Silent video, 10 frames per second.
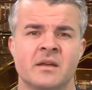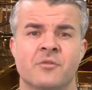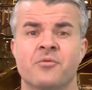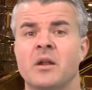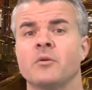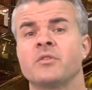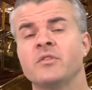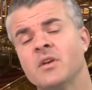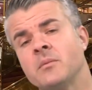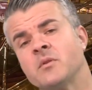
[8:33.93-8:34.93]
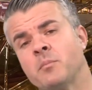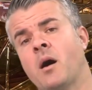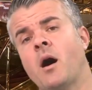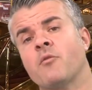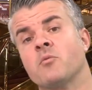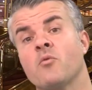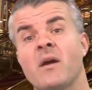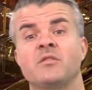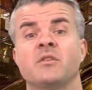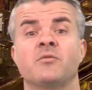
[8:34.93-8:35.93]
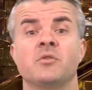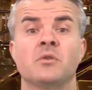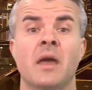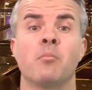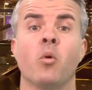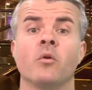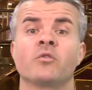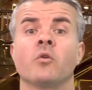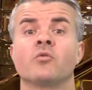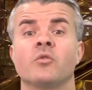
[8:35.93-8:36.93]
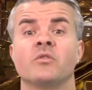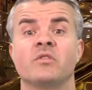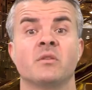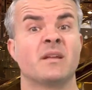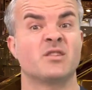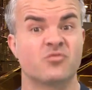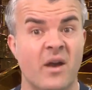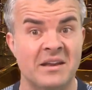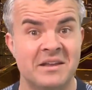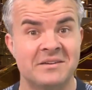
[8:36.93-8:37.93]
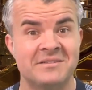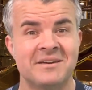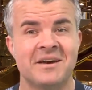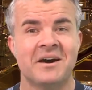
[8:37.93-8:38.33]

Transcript: Now, Fred Olson ships depart from a range of different UK ports on cruises to the Mediterranean,